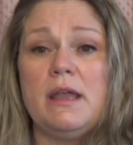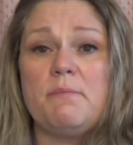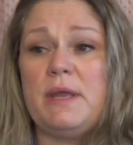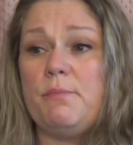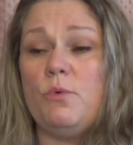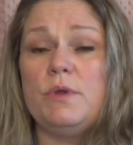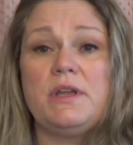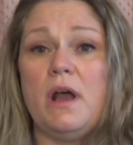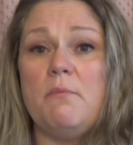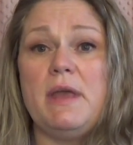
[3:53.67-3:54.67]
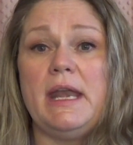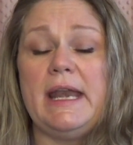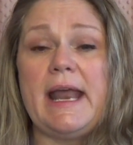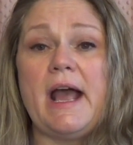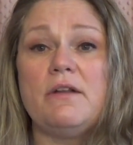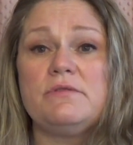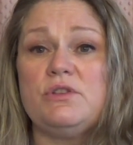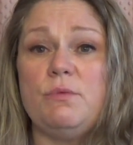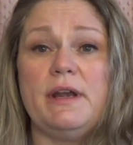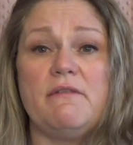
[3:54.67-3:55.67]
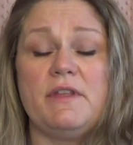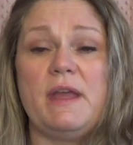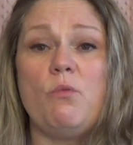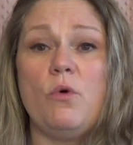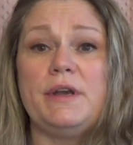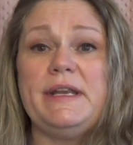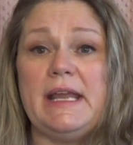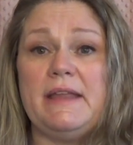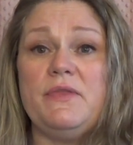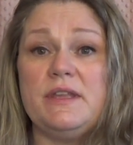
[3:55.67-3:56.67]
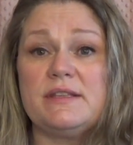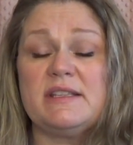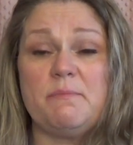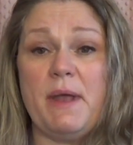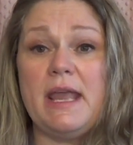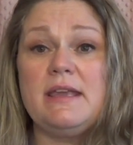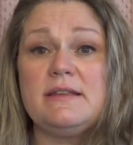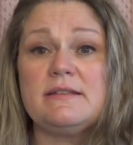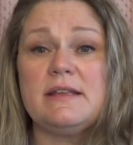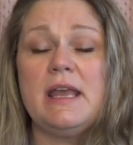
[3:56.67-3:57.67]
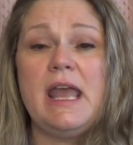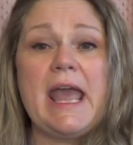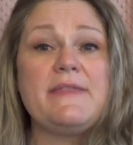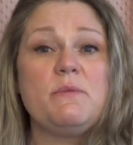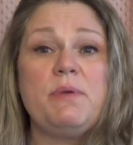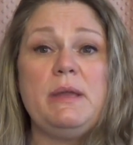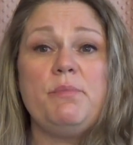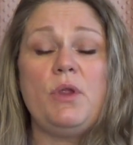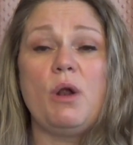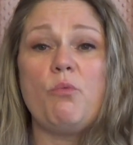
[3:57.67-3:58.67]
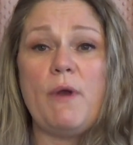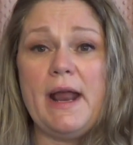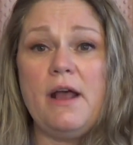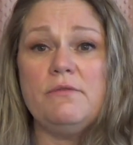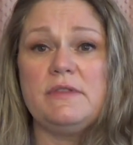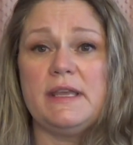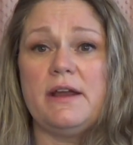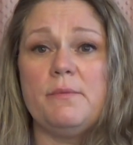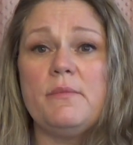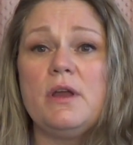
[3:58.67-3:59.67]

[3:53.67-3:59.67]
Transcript: People would come in and out, do whatever they wanted in this space, and the people around them